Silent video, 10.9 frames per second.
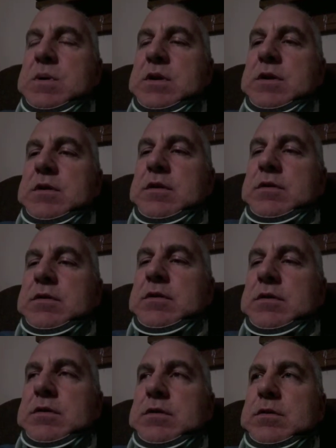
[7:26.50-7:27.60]
In
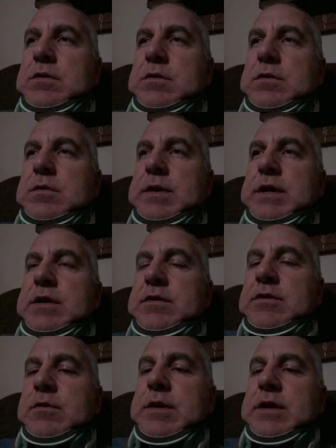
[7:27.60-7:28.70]
another week
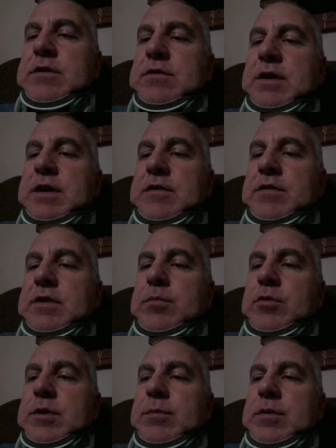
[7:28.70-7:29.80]
and 2 days I have an
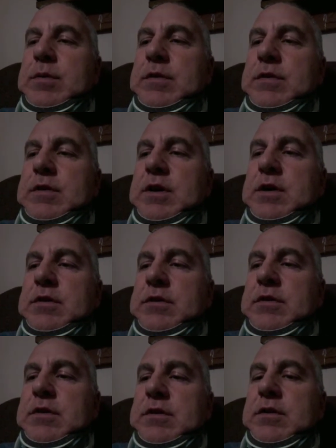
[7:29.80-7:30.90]
appointment with the
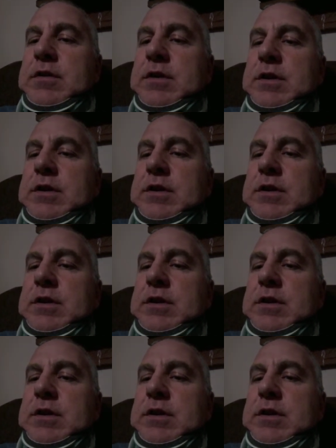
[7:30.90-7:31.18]
doctor, and